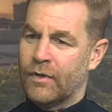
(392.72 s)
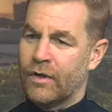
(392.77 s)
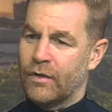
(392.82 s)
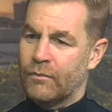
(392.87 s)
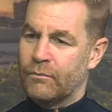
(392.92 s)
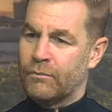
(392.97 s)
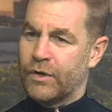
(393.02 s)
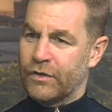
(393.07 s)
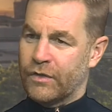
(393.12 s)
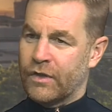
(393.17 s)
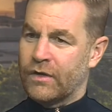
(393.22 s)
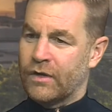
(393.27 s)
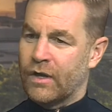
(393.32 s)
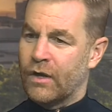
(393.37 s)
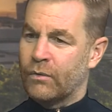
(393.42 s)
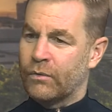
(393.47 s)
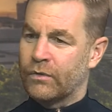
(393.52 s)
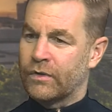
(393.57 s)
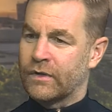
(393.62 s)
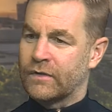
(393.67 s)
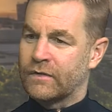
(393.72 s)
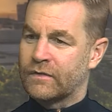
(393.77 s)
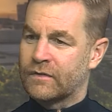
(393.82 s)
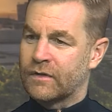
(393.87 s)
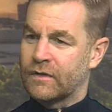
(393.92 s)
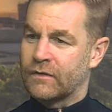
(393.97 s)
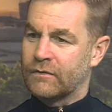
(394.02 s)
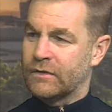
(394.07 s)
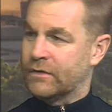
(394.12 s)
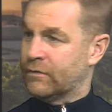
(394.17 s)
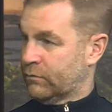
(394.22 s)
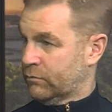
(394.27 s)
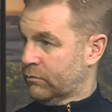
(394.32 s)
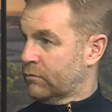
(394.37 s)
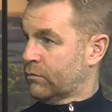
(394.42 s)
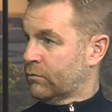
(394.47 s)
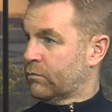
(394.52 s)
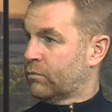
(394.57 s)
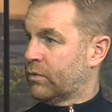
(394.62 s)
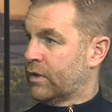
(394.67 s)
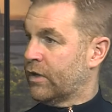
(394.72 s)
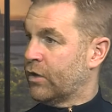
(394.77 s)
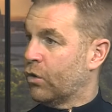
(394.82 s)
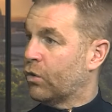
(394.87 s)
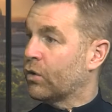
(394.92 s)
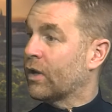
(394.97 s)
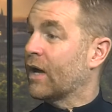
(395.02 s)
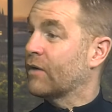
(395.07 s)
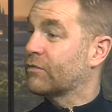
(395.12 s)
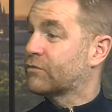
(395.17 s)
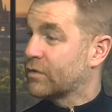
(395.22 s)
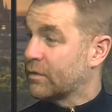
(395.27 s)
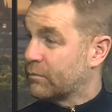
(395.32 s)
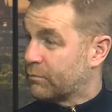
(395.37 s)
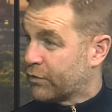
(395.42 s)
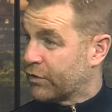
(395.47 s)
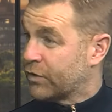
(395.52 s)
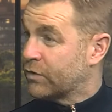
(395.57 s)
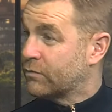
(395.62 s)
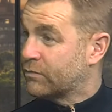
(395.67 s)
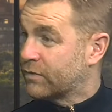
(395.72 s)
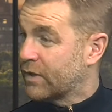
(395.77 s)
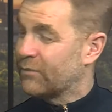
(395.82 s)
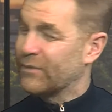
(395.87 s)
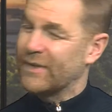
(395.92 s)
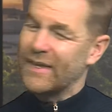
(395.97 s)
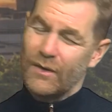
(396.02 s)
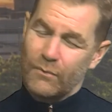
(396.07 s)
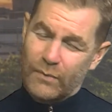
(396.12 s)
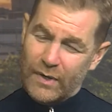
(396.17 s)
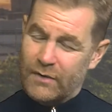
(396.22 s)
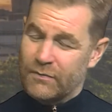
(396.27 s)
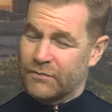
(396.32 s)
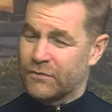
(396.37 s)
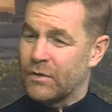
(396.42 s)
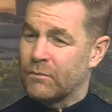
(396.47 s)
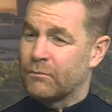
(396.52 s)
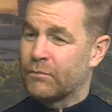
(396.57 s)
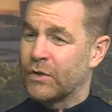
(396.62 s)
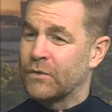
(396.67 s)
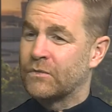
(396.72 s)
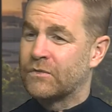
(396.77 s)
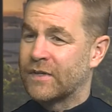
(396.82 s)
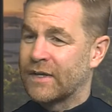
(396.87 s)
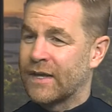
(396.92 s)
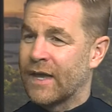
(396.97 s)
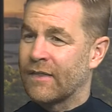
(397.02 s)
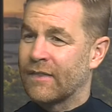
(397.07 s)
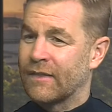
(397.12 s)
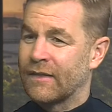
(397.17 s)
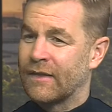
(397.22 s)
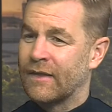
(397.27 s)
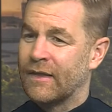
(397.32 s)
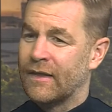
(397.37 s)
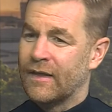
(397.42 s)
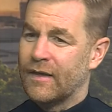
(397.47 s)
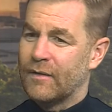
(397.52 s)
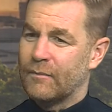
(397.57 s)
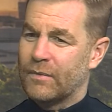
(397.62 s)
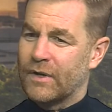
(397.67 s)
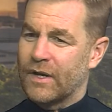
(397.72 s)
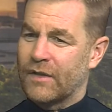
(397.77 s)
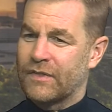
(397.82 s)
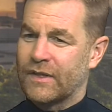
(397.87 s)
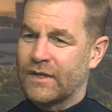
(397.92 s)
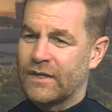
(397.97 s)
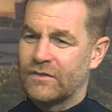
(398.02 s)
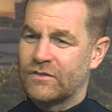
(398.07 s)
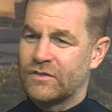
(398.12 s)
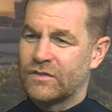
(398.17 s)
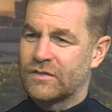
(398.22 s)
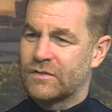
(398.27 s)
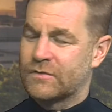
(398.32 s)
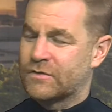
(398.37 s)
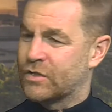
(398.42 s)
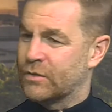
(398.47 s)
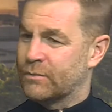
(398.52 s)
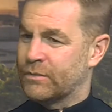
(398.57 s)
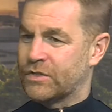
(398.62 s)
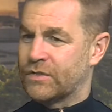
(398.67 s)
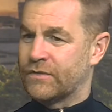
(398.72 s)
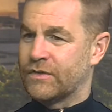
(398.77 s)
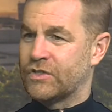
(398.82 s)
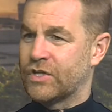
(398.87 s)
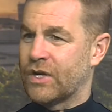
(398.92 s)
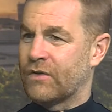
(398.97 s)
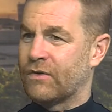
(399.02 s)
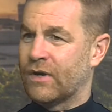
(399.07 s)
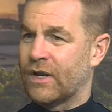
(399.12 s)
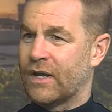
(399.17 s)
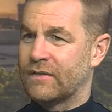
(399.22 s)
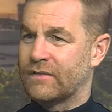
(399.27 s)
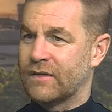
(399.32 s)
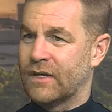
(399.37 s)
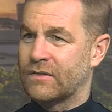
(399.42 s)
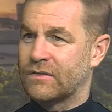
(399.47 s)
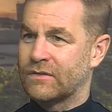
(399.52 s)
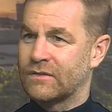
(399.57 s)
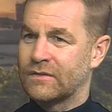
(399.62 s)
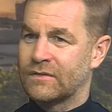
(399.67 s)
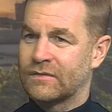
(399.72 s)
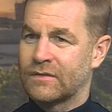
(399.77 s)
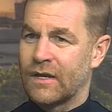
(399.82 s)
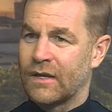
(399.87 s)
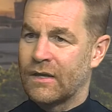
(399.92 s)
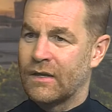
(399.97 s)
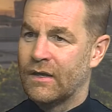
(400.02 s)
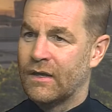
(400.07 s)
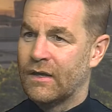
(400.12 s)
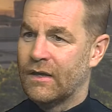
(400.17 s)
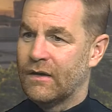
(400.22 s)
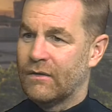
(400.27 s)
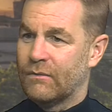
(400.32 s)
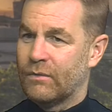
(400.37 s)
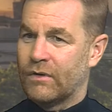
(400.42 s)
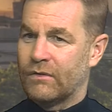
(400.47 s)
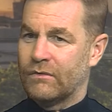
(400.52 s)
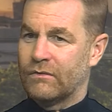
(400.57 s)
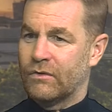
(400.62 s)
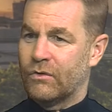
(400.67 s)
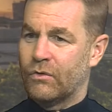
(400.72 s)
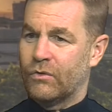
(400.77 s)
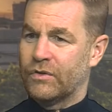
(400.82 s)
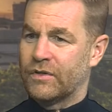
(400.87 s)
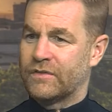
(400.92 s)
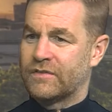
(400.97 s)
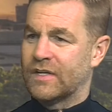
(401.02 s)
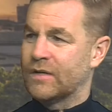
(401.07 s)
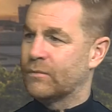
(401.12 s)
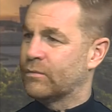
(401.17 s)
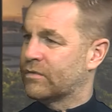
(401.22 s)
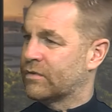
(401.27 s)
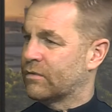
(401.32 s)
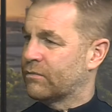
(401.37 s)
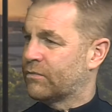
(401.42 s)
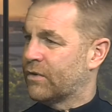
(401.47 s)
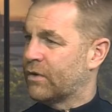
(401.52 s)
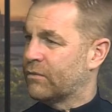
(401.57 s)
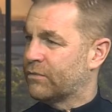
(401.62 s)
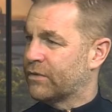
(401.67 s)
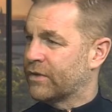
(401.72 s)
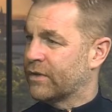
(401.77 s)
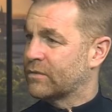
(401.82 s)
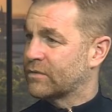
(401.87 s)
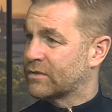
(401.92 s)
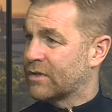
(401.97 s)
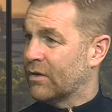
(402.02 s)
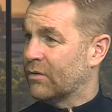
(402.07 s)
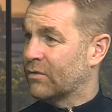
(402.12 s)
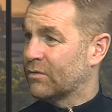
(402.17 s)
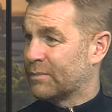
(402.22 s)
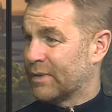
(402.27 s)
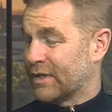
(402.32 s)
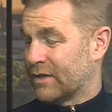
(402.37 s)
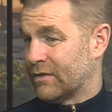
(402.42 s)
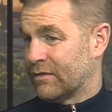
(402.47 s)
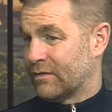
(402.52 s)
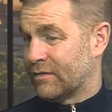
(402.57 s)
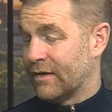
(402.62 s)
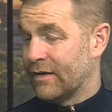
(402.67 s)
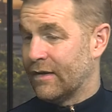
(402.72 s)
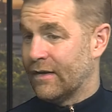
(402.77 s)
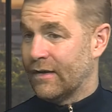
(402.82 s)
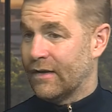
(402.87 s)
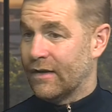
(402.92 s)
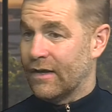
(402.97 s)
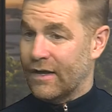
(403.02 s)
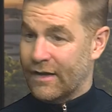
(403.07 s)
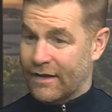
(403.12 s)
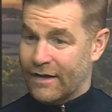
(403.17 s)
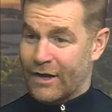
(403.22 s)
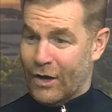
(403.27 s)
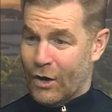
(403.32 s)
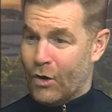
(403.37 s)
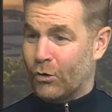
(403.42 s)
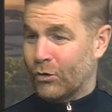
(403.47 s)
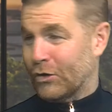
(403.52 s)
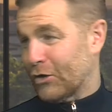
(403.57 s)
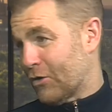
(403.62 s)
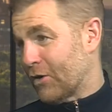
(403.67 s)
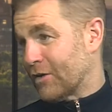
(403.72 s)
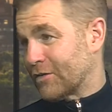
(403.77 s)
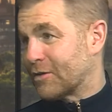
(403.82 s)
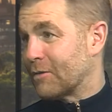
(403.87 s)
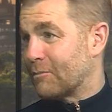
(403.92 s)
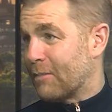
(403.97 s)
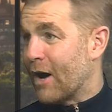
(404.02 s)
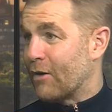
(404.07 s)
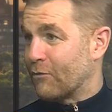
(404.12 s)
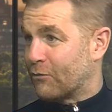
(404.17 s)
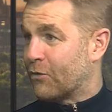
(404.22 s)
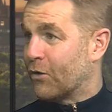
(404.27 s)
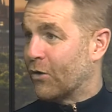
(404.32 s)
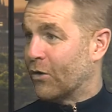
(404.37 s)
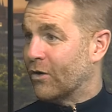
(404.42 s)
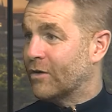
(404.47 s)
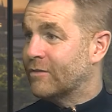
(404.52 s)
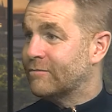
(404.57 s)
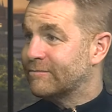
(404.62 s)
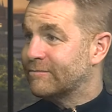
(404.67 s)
But they know that, we all have to improve. And we have to improve together. But I think it's just too much of a generalisation to say, well, all the team was at fault for those goals, because all across the back four,